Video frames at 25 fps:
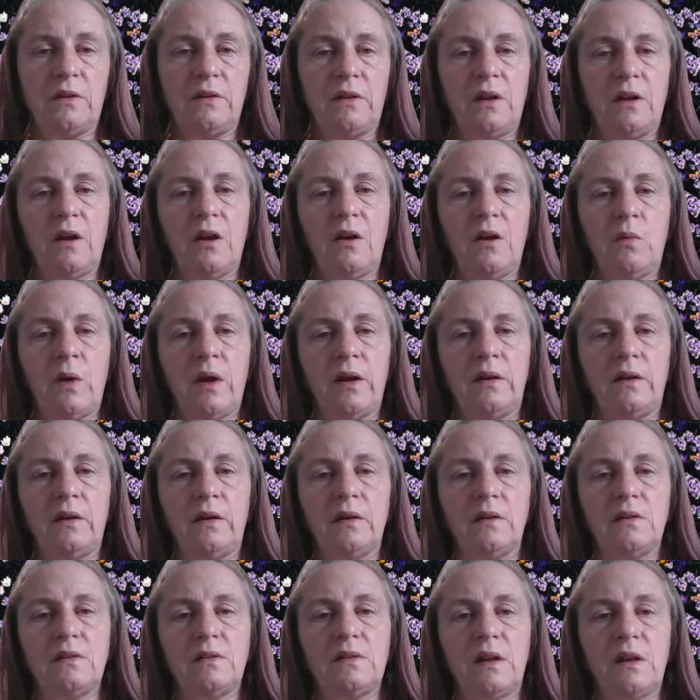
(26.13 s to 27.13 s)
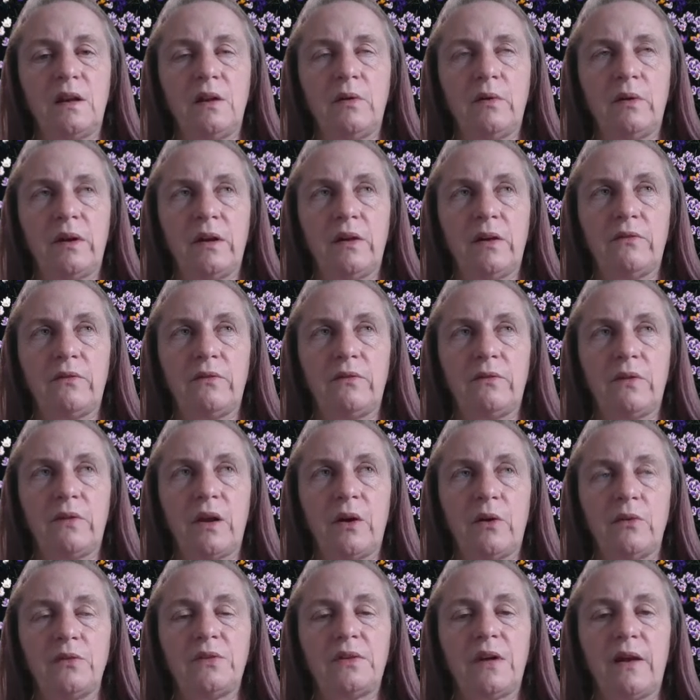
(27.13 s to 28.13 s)
And then I wondered, does anyone
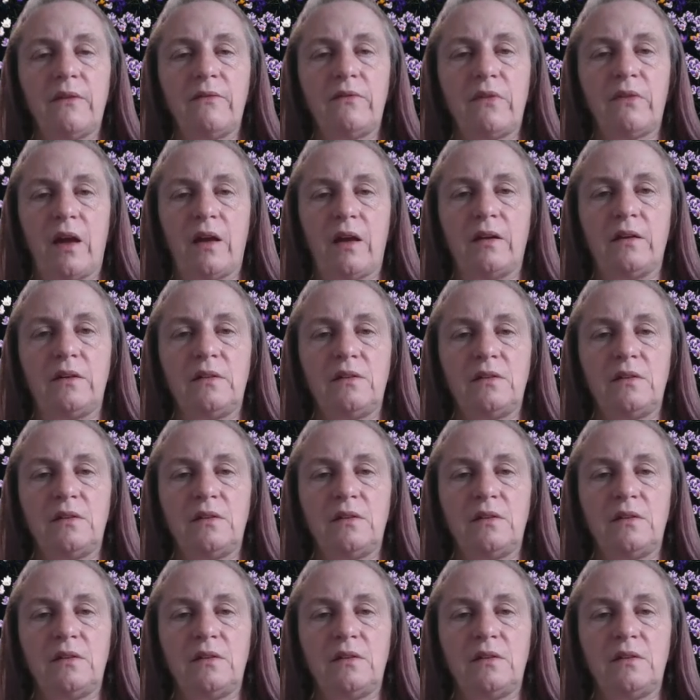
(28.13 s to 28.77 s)
else have that?